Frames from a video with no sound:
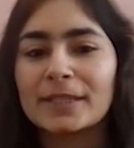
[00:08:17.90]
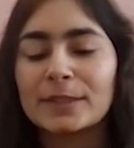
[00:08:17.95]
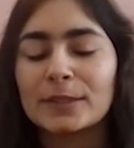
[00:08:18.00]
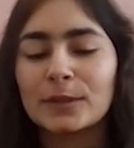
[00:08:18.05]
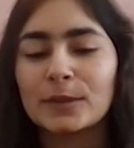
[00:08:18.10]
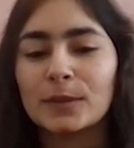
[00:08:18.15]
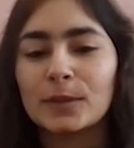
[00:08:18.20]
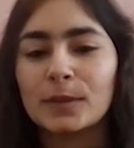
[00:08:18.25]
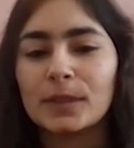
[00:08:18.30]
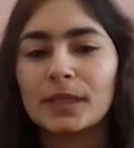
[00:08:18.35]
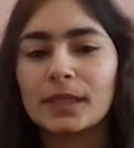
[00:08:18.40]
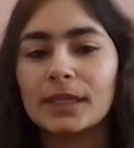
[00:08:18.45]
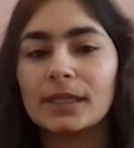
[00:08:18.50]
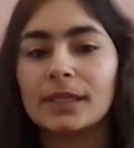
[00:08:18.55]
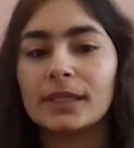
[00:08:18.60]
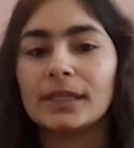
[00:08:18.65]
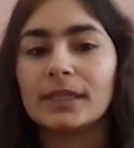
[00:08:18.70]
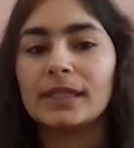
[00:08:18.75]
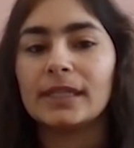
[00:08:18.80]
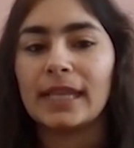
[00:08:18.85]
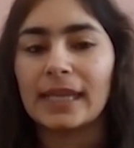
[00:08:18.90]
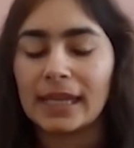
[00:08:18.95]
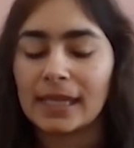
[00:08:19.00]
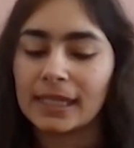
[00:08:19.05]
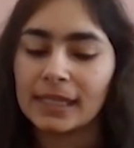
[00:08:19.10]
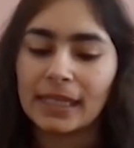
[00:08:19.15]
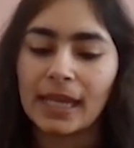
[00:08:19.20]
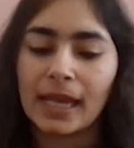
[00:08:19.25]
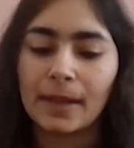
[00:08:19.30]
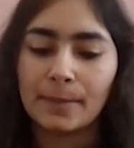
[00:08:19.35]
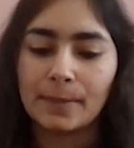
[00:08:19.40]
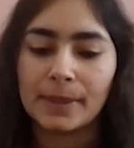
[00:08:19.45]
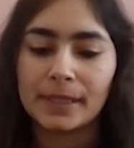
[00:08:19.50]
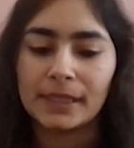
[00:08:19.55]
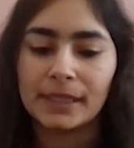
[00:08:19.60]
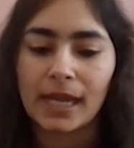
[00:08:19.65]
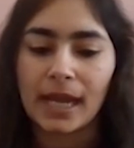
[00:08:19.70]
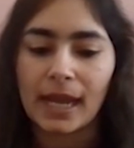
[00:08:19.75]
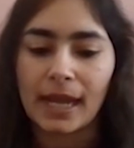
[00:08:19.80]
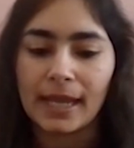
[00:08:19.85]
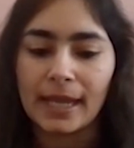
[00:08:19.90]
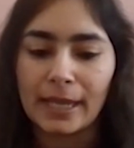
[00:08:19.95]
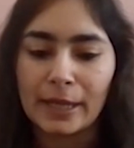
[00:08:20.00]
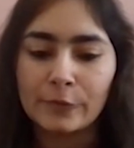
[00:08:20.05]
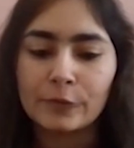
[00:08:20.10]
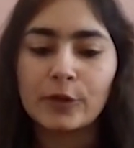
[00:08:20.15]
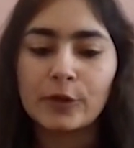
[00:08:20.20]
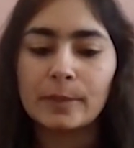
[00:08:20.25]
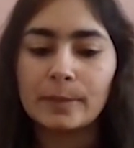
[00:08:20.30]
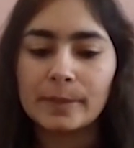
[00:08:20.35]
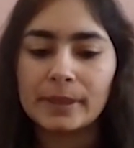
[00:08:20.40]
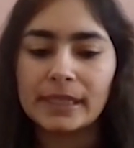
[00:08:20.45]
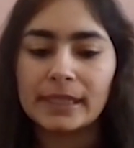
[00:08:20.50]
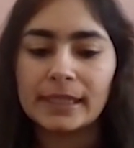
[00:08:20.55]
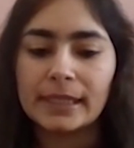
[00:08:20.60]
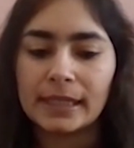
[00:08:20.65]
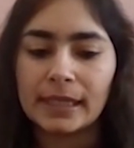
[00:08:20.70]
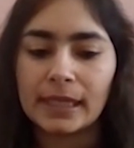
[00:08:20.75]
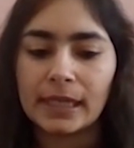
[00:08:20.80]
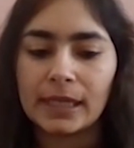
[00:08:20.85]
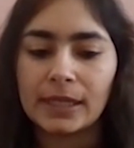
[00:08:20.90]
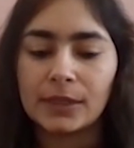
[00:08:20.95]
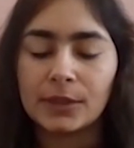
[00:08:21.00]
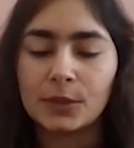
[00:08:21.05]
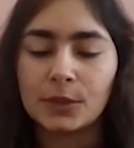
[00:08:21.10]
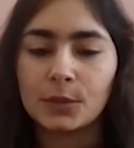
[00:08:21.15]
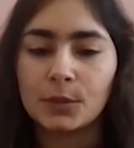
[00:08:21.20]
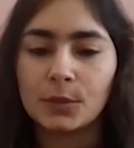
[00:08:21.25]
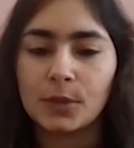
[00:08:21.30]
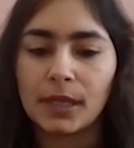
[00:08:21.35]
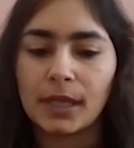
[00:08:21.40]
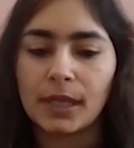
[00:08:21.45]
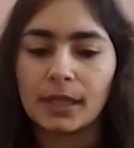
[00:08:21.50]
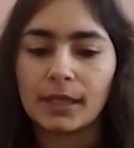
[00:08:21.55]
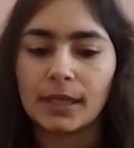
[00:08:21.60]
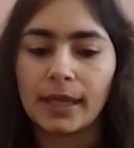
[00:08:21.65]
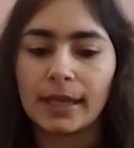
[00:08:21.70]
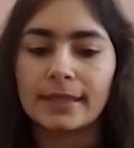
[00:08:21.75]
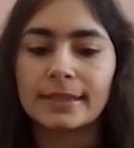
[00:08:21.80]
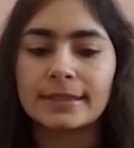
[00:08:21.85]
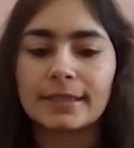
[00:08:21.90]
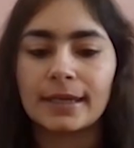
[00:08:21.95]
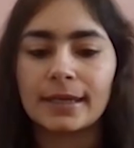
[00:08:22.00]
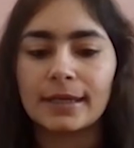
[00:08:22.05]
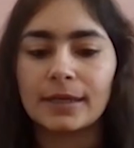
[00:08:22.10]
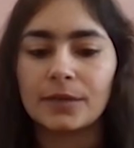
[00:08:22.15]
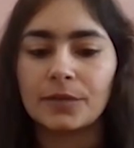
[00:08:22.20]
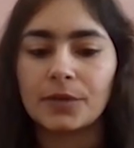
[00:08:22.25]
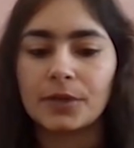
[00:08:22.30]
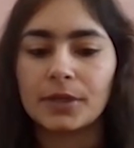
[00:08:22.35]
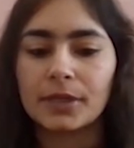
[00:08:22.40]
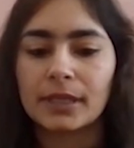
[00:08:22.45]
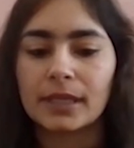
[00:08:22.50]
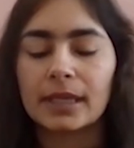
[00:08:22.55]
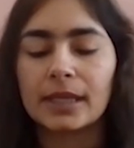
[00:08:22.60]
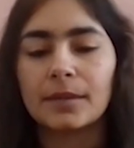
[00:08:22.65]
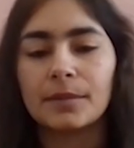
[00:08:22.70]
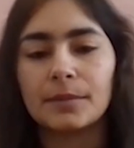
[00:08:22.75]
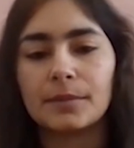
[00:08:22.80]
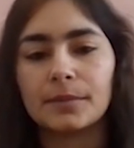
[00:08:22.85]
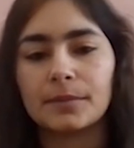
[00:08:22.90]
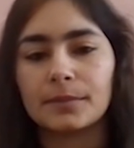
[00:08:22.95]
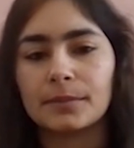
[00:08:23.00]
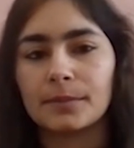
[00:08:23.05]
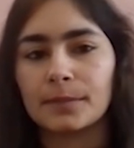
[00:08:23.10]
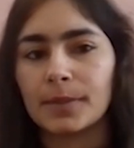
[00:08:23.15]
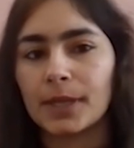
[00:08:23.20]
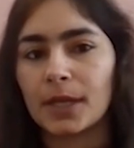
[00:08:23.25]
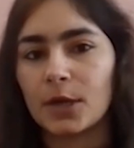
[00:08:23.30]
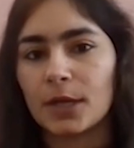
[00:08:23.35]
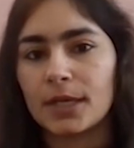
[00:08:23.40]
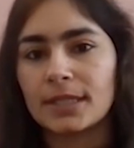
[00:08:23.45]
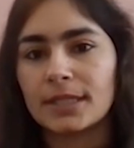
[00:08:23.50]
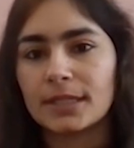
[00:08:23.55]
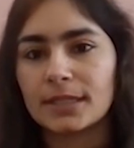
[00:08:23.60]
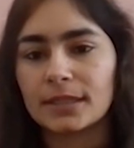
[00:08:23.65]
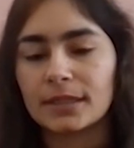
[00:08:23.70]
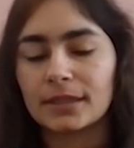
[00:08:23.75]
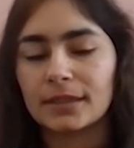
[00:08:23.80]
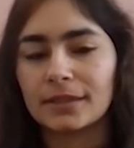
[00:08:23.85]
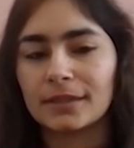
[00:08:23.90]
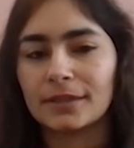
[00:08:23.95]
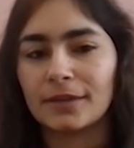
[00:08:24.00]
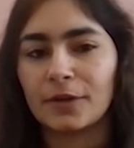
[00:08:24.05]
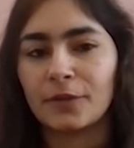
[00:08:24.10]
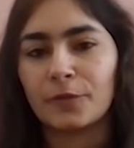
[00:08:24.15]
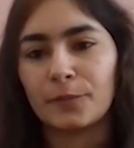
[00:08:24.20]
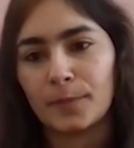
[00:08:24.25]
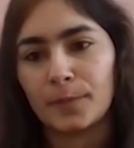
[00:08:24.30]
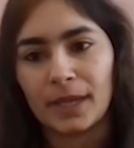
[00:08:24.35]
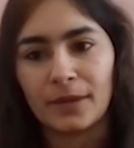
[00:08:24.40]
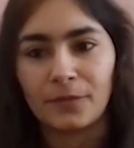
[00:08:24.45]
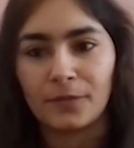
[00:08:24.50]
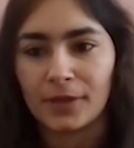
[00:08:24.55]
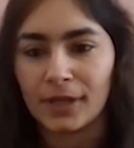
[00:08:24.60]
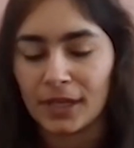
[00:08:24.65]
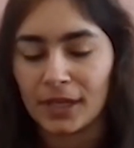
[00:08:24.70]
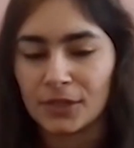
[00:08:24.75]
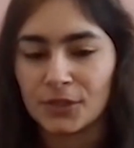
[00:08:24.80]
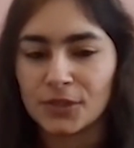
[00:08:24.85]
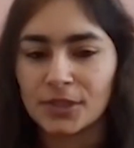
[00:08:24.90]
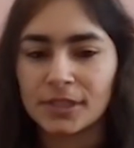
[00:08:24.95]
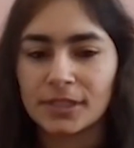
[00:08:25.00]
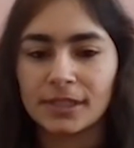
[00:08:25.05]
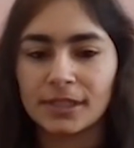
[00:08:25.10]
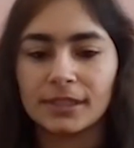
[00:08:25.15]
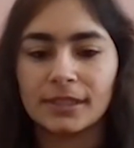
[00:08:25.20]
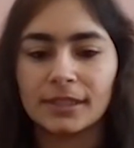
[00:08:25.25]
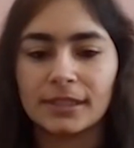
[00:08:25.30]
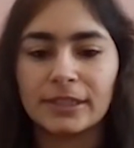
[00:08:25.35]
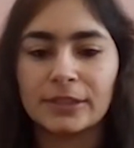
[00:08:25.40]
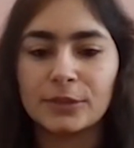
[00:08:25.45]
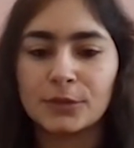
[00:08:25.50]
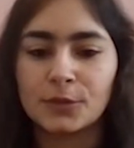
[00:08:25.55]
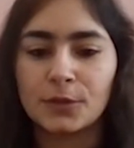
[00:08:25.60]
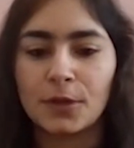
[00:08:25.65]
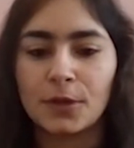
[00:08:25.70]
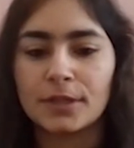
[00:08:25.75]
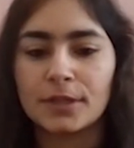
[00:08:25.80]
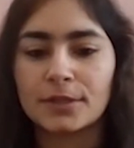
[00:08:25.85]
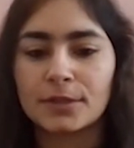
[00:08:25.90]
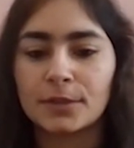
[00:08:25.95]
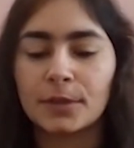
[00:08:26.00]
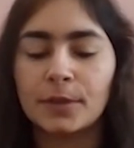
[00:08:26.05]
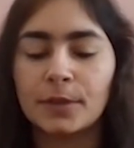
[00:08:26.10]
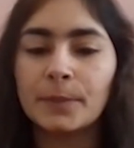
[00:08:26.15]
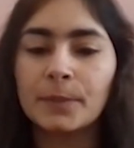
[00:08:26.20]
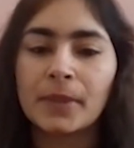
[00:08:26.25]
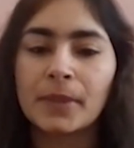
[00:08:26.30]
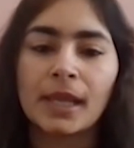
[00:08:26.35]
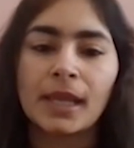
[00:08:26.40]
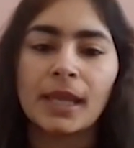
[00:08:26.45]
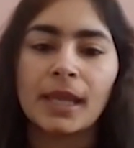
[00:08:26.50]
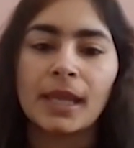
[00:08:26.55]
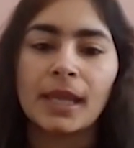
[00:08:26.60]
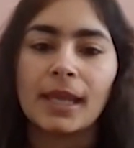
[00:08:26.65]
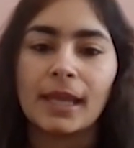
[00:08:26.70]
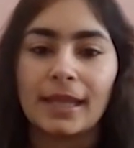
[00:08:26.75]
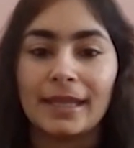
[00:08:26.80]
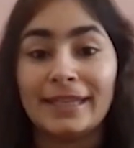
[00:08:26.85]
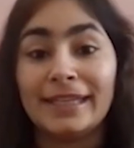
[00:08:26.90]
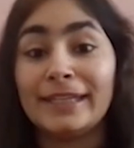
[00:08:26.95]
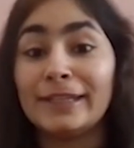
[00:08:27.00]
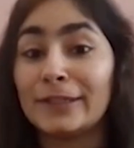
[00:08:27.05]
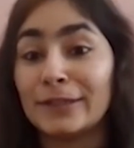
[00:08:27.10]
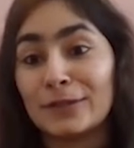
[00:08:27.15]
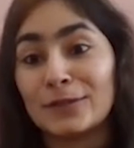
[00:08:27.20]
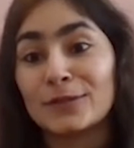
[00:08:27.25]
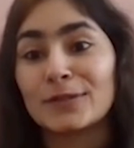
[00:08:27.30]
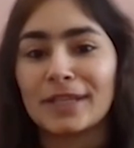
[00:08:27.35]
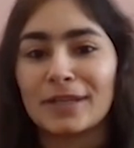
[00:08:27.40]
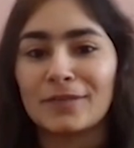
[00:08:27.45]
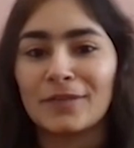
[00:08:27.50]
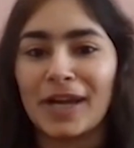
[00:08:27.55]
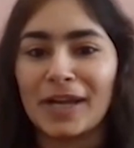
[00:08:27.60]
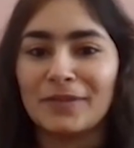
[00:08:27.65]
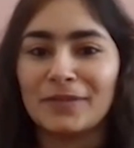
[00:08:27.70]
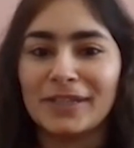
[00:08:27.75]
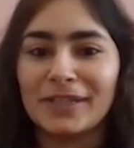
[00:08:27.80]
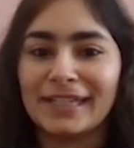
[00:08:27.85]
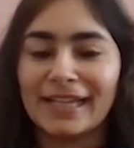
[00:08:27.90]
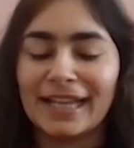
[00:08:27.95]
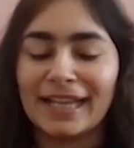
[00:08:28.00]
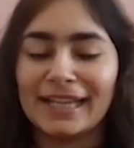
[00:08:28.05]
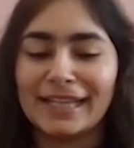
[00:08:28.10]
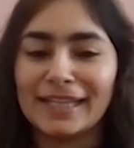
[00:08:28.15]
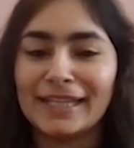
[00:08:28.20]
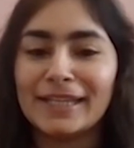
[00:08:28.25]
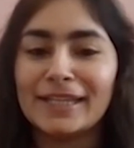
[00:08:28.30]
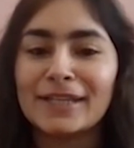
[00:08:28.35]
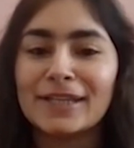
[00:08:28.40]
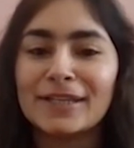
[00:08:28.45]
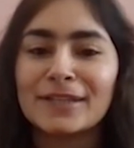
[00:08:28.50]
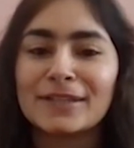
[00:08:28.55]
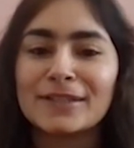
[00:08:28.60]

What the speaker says: So like yeah, but I have completed A2 and I started working because of my financial issue also, and needed to survive in Delhi.